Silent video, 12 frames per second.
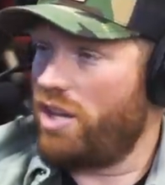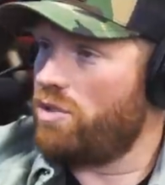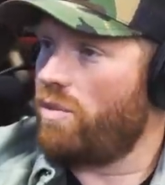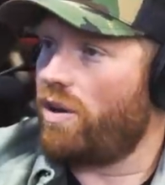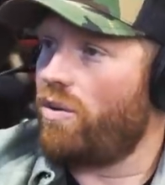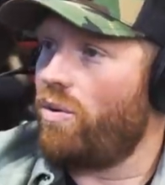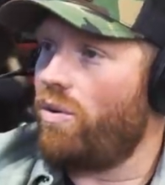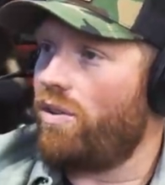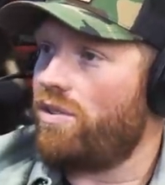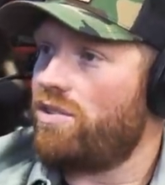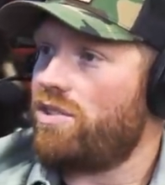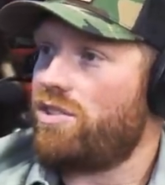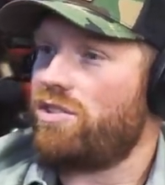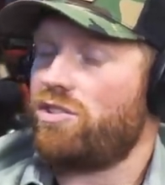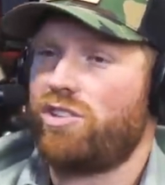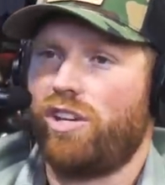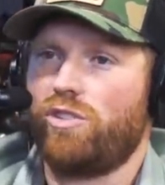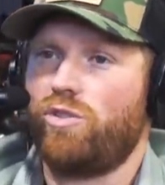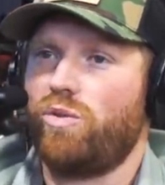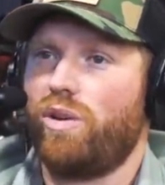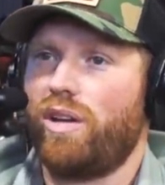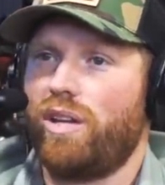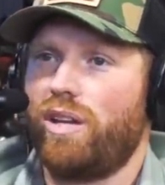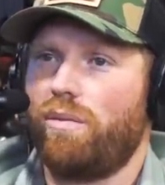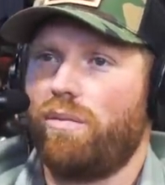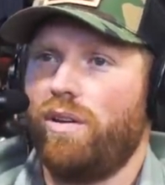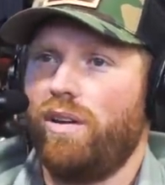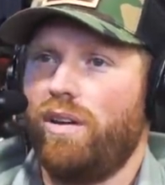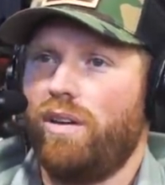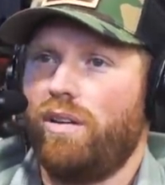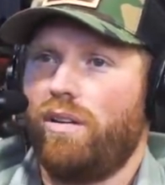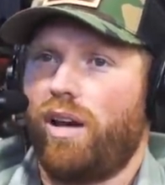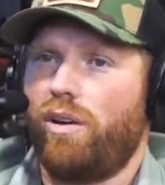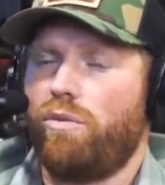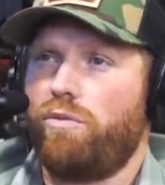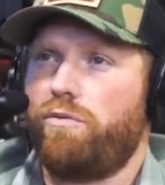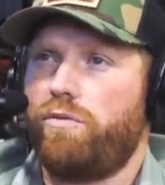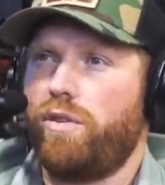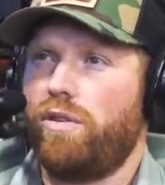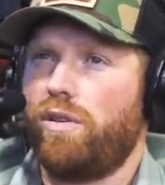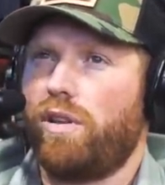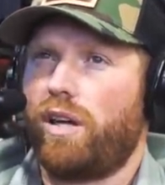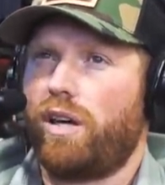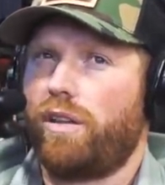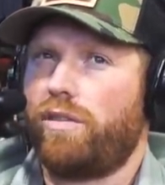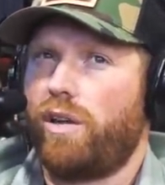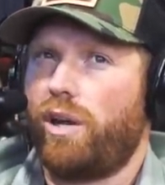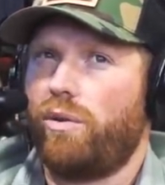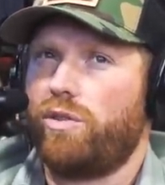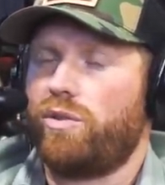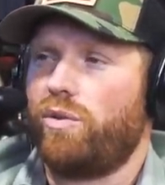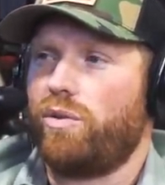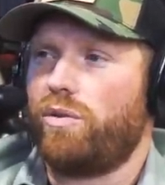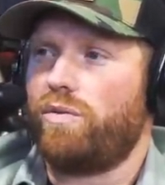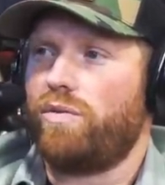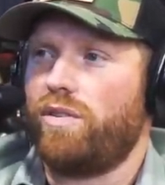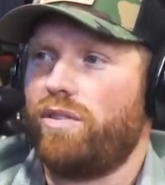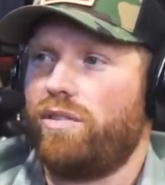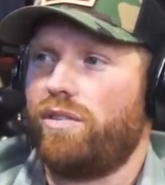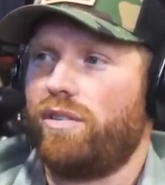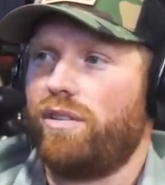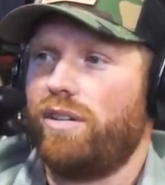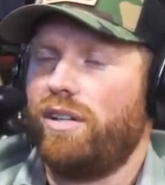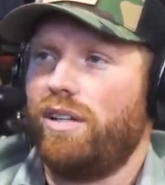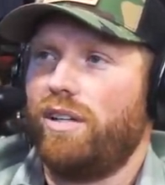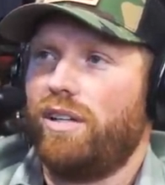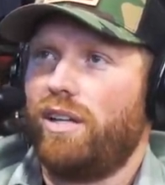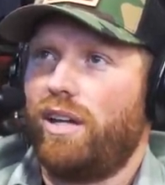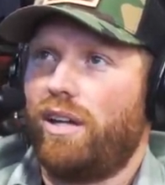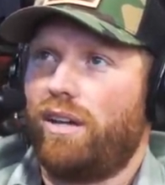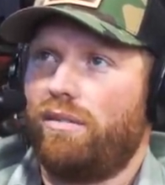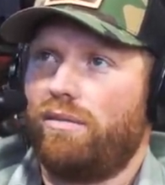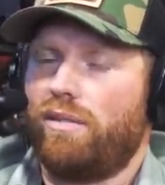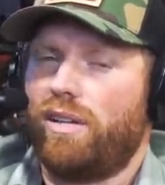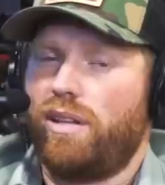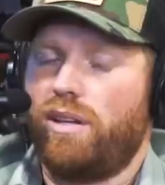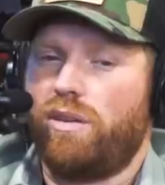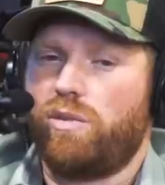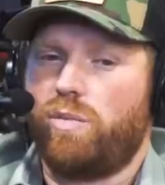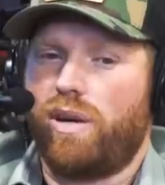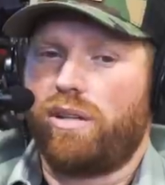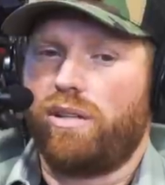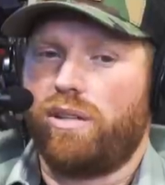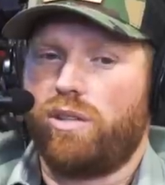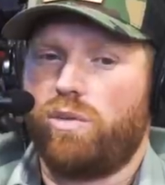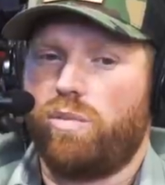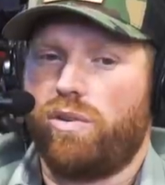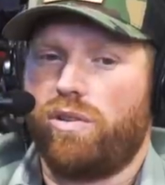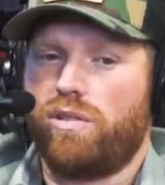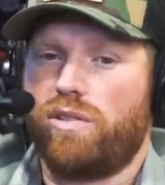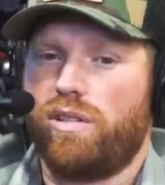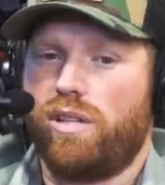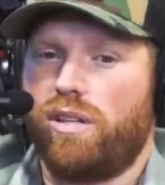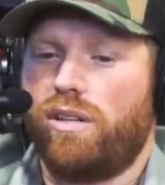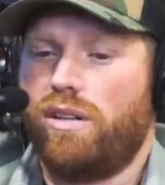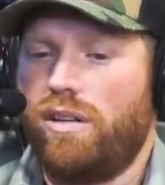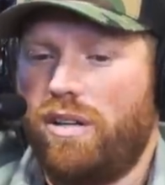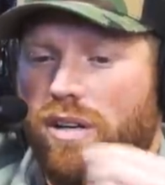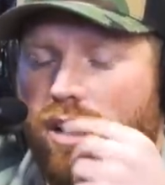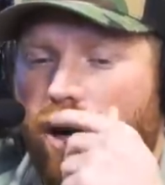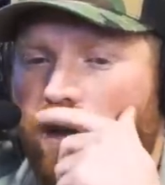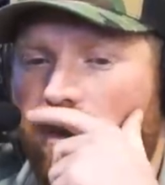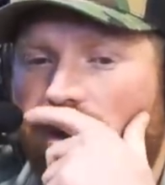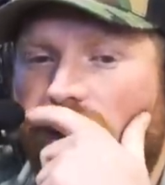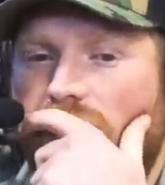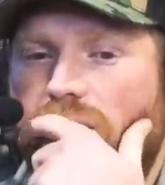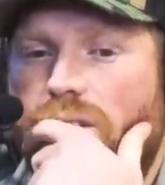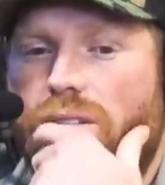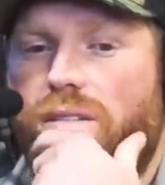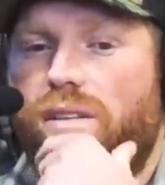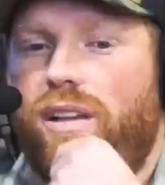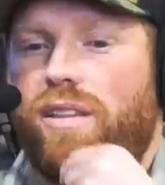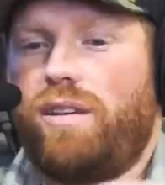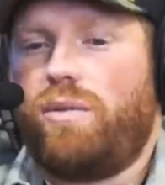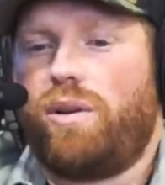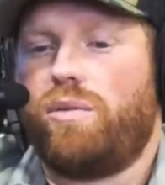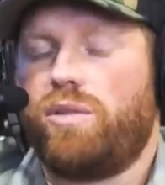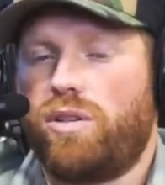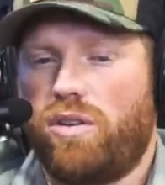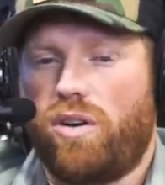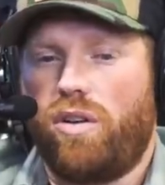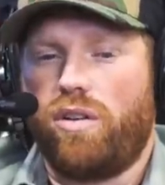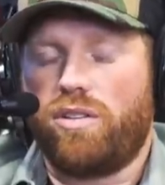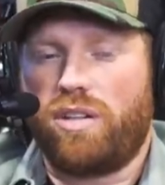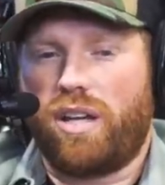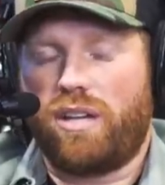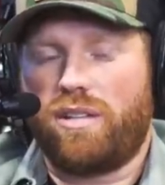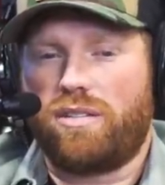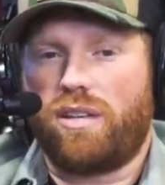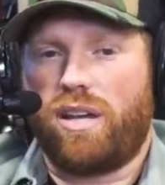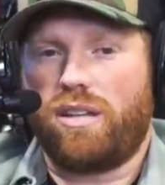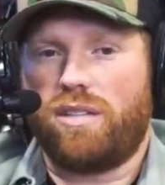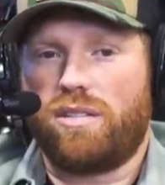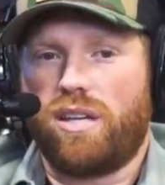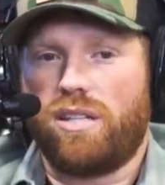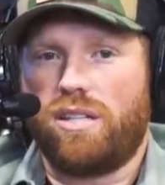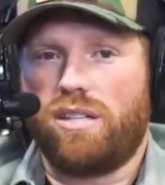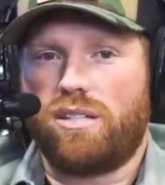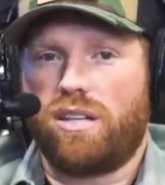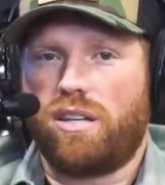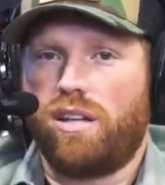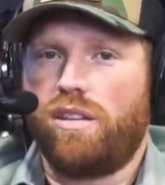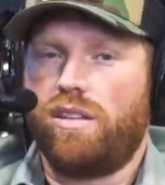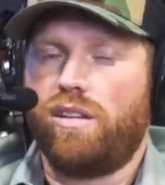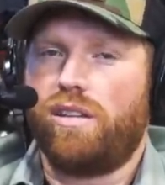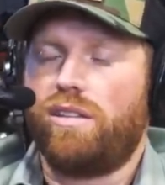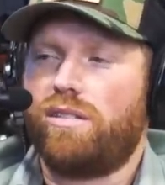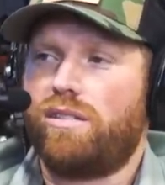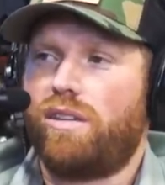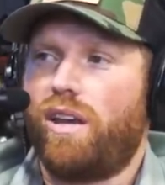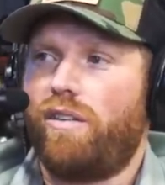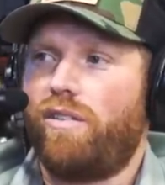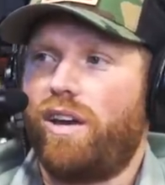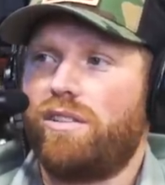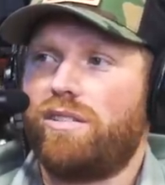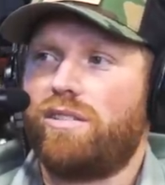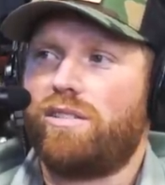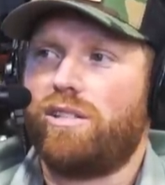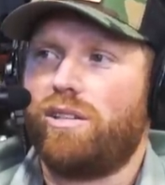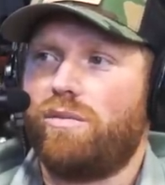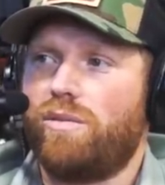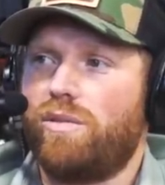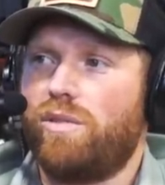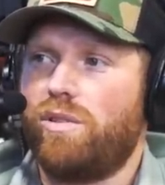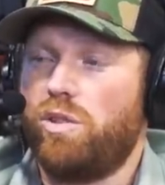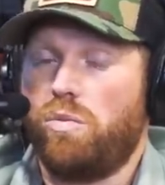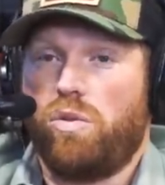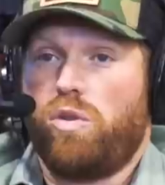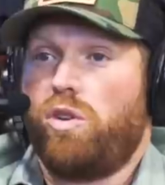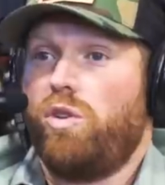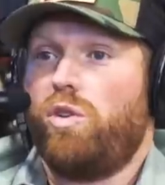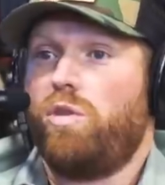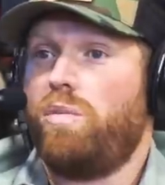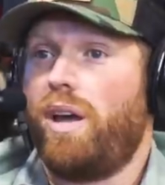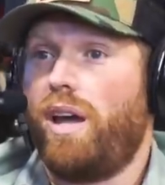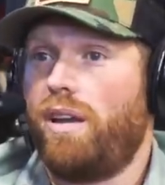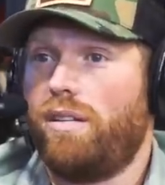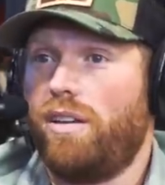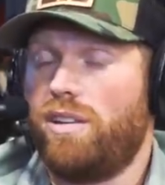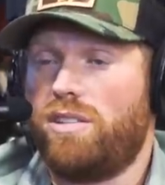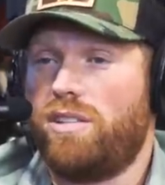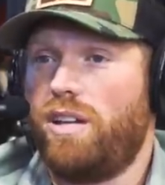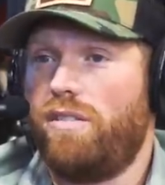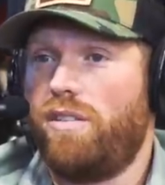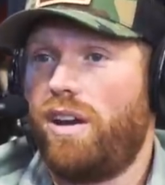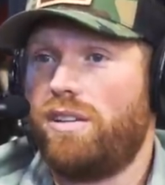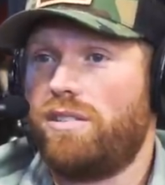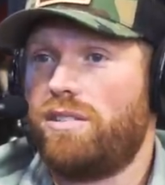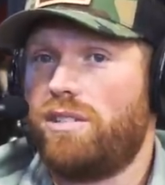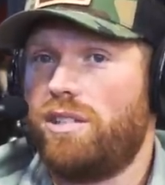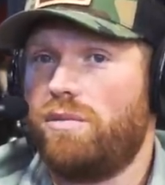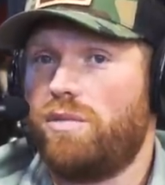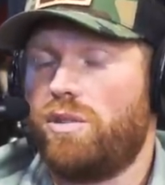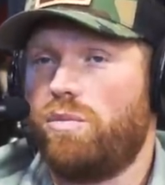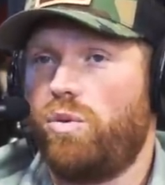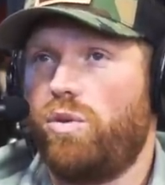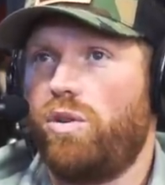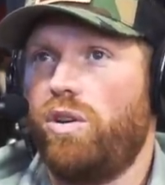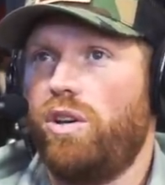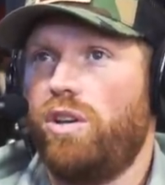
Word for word: change my core. This just doesn't change who I am. Nope. I don't feel like I thought I was going to feel. And yeah, I think it comes back to the experience thing. And I realized, I think when I was in college, I had this uh, this idea is that nothing is ever as it seems, no good or bad. It's yeah. never as it seems. The more